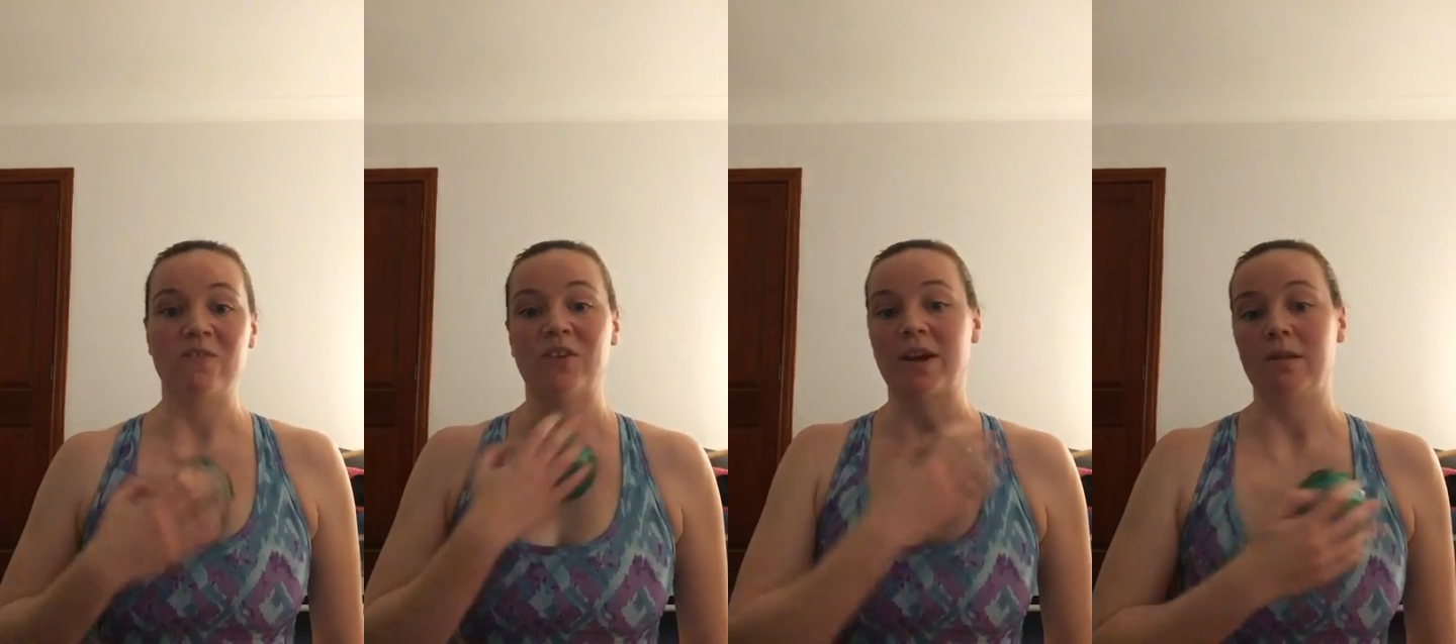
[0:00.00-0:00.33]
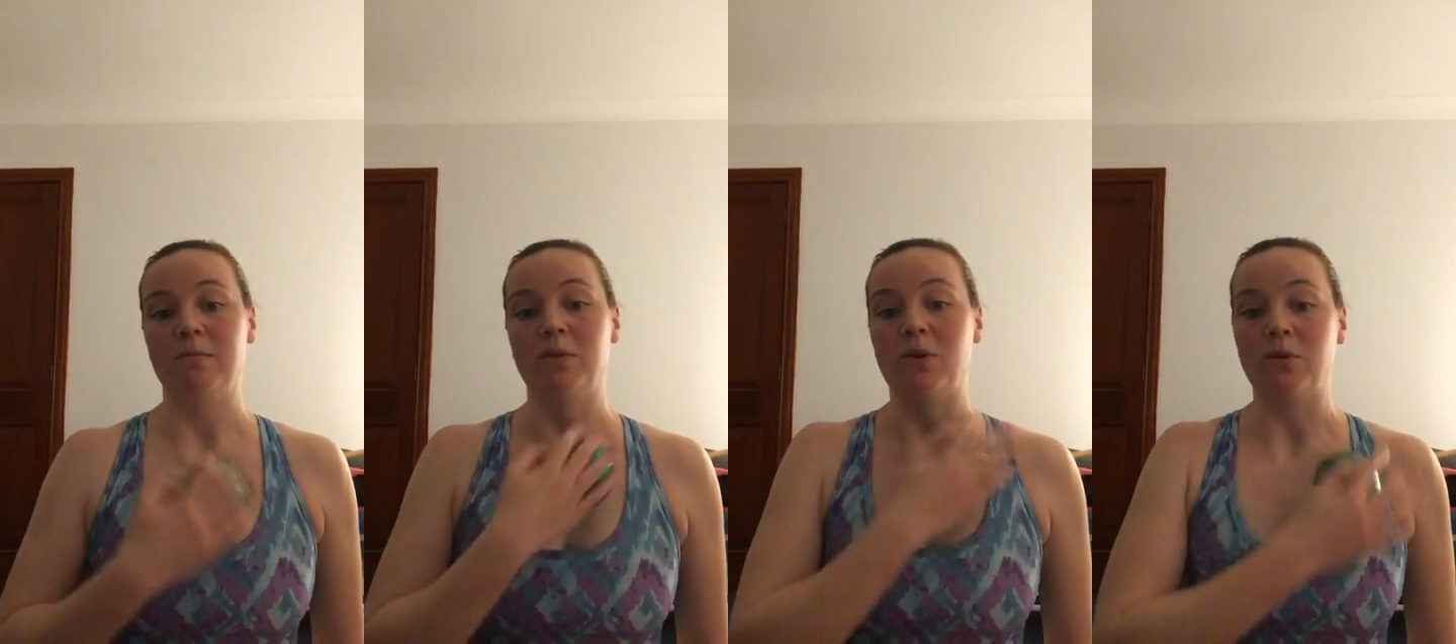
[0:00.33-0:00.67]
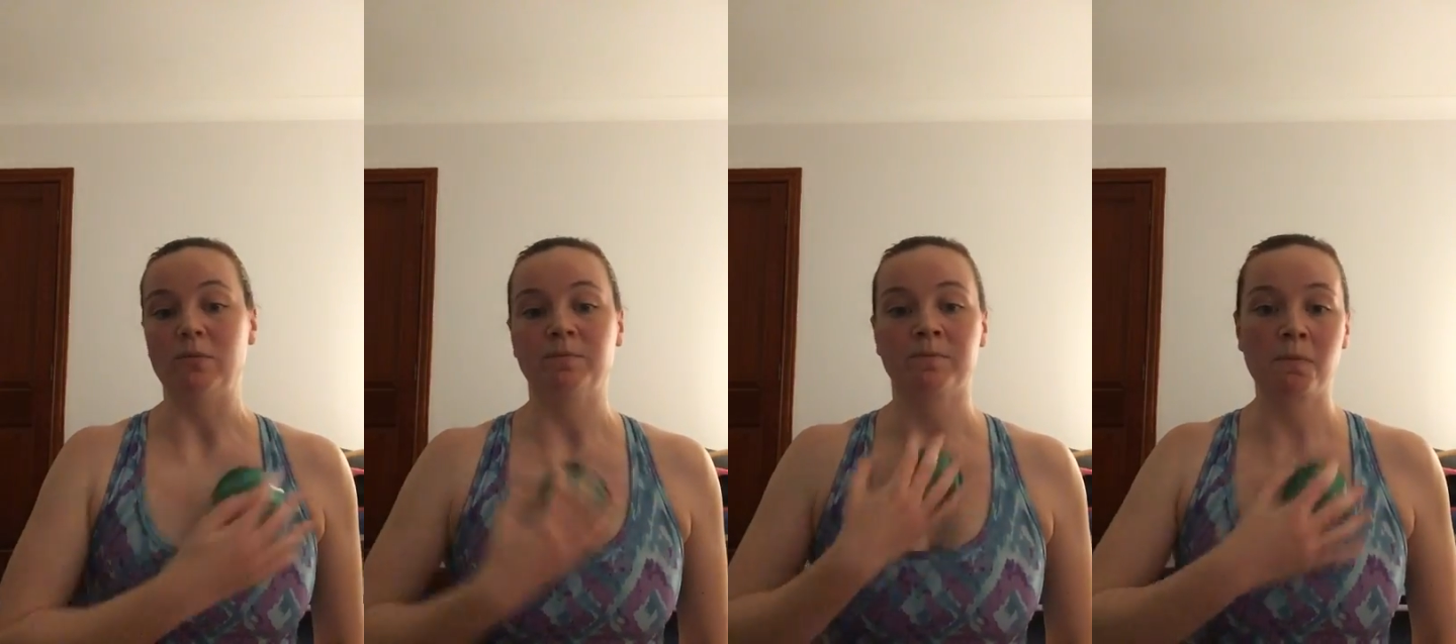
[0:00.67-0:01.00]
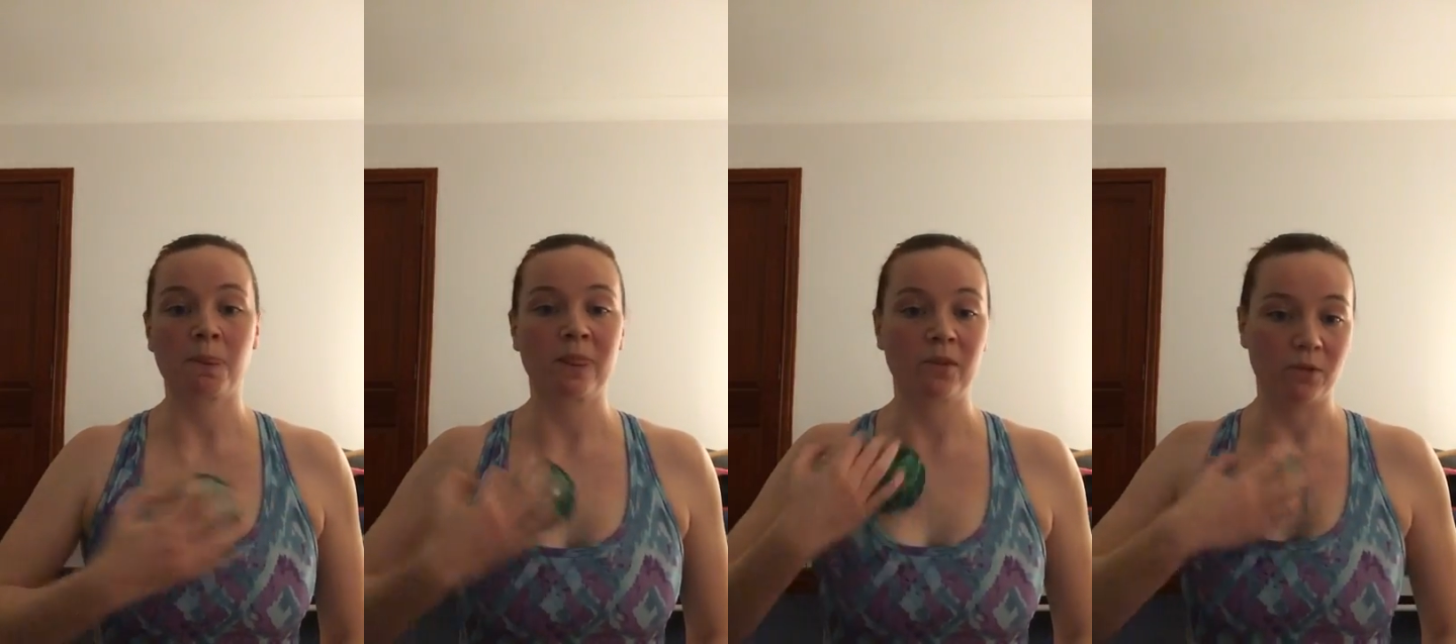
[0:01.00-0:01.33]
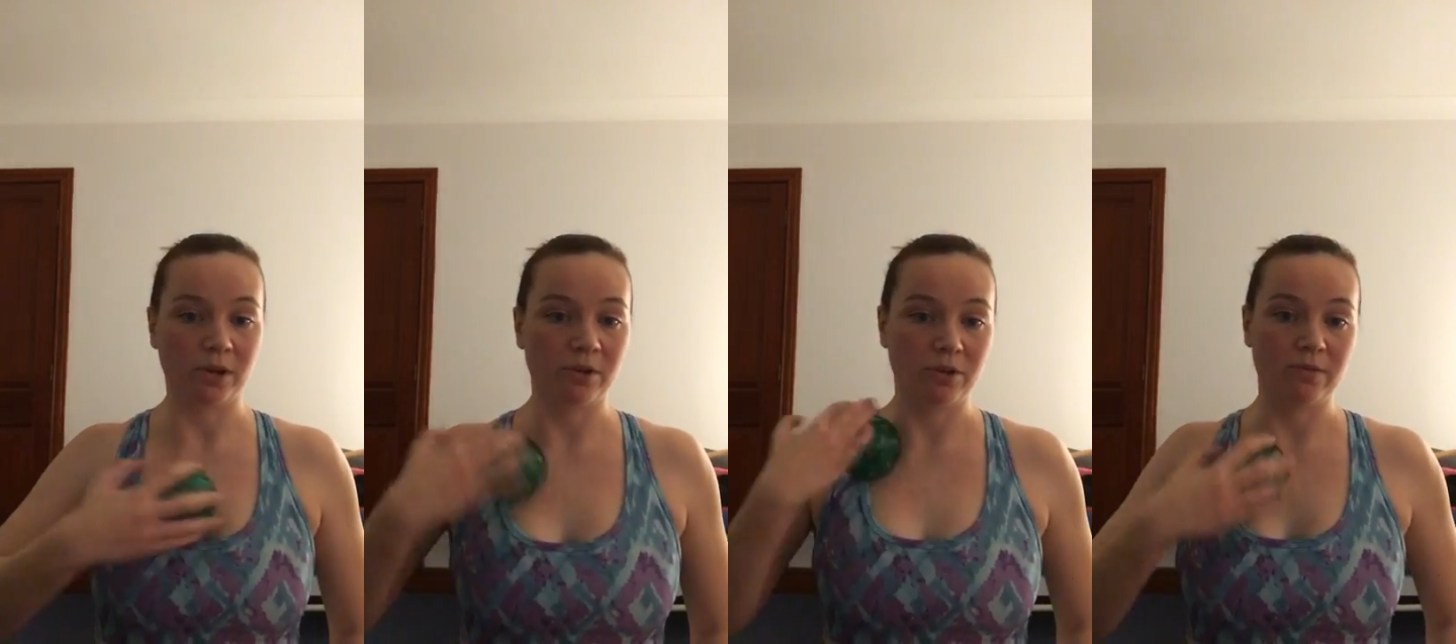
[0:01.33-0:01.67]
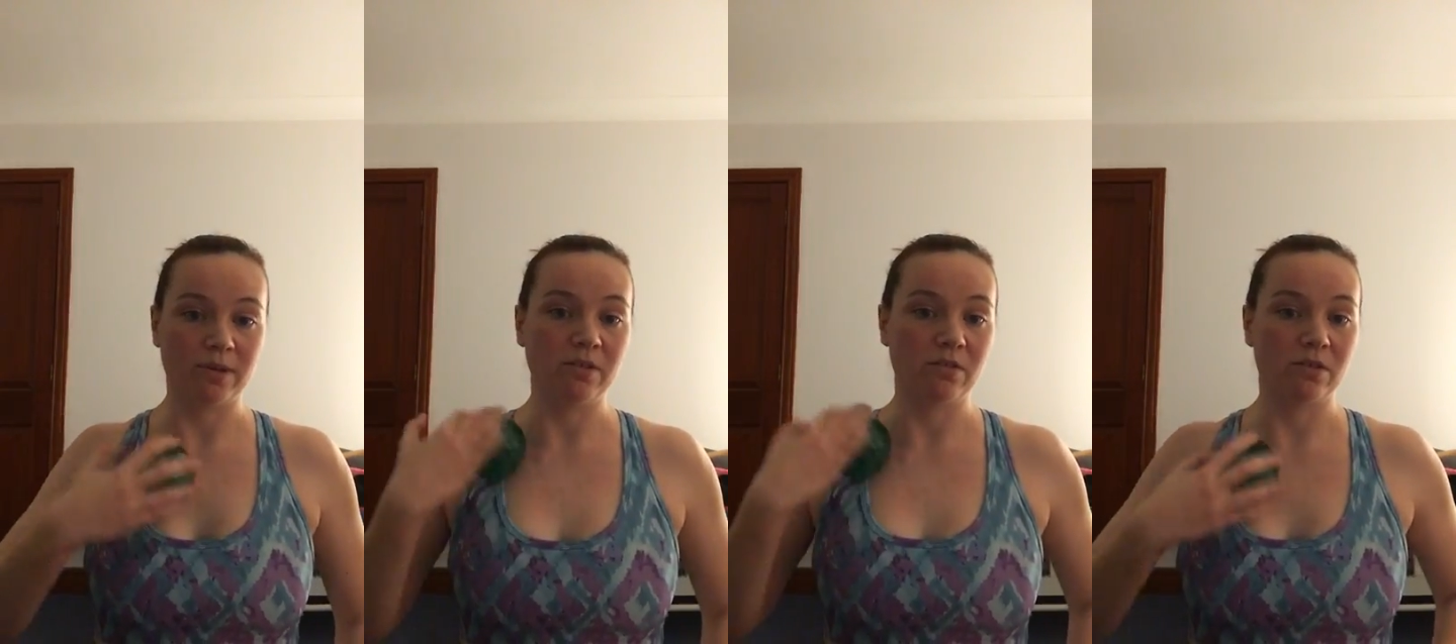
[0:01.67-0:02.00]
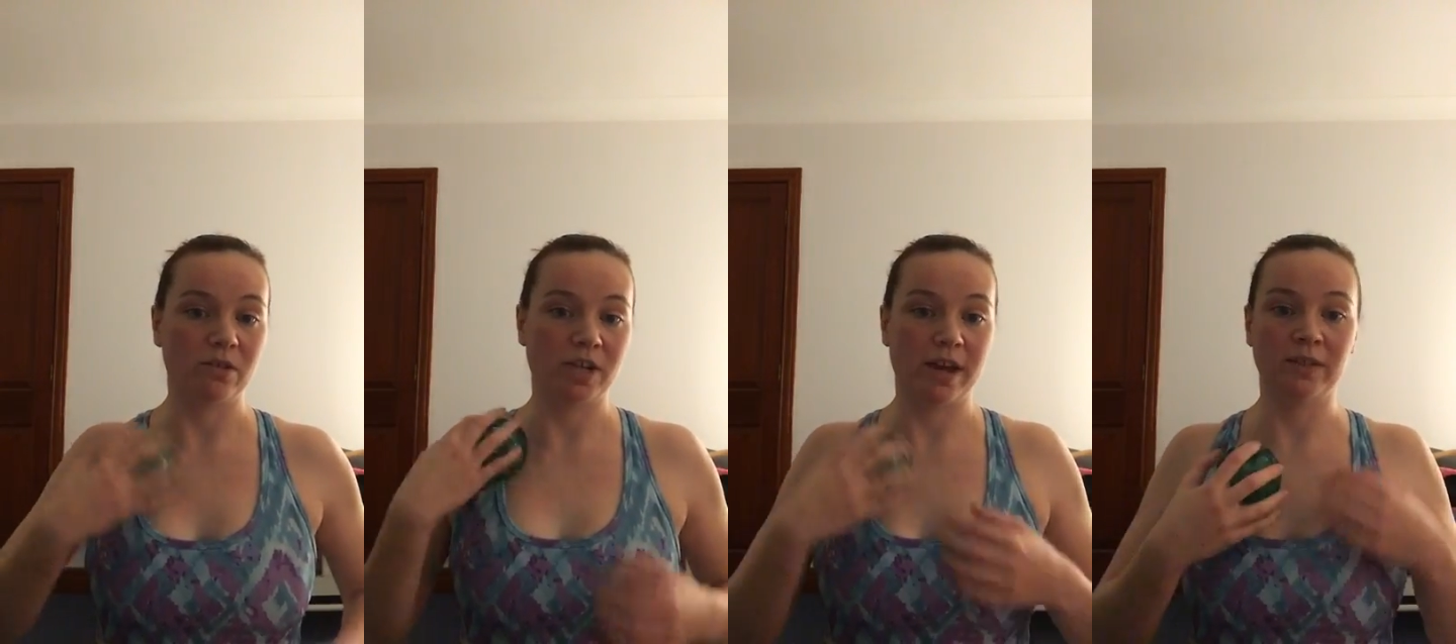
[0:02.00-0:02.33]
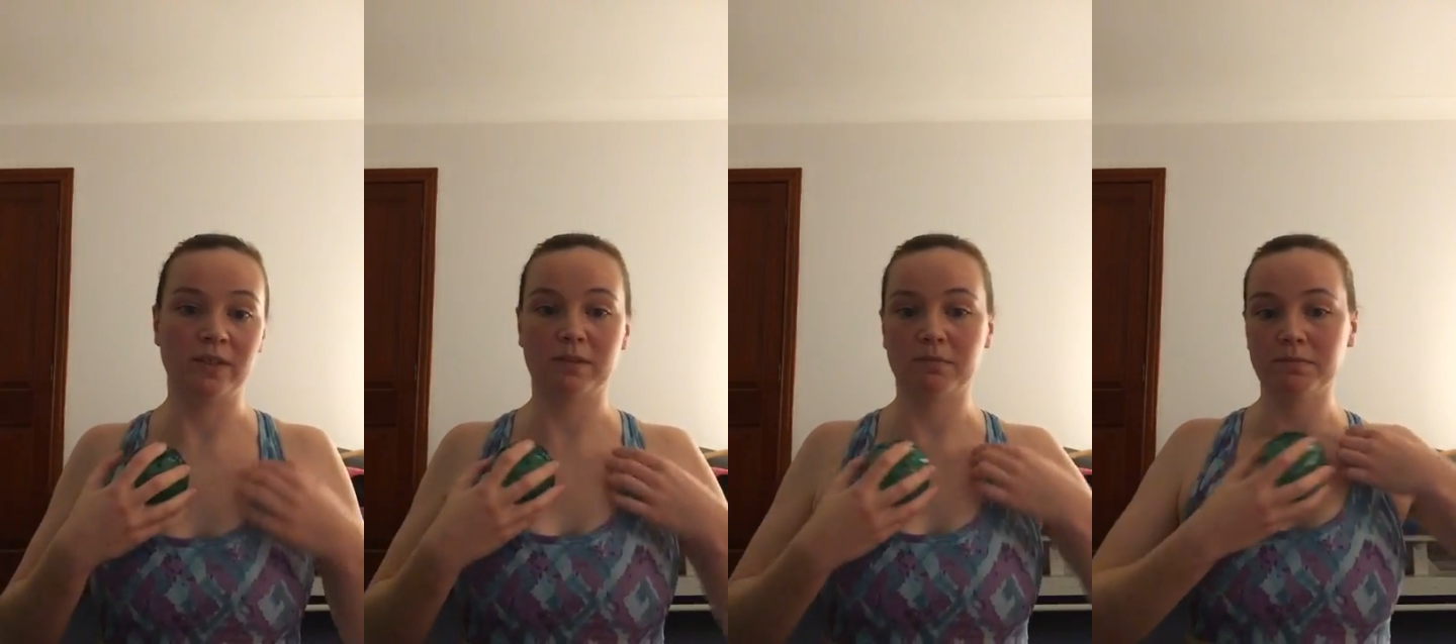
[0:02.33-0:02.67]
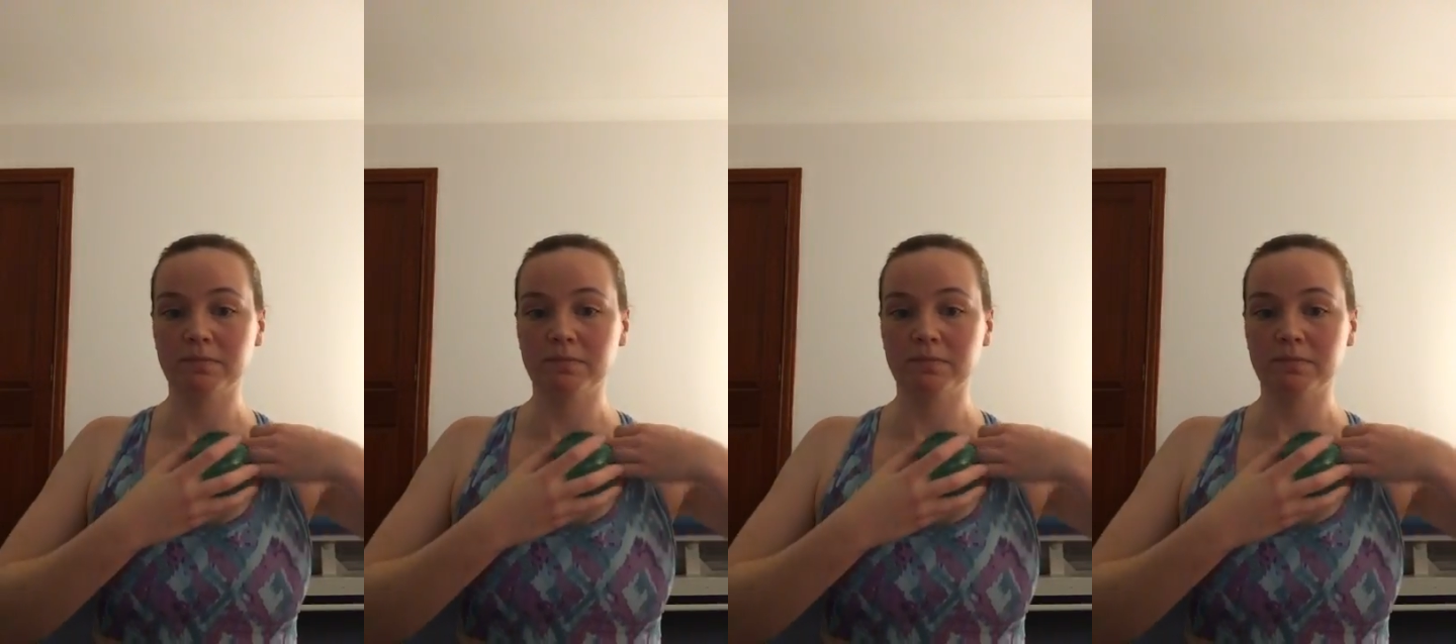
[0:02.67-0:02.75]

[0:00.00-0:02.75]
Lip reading: Franklin ball, work all the way through the chest.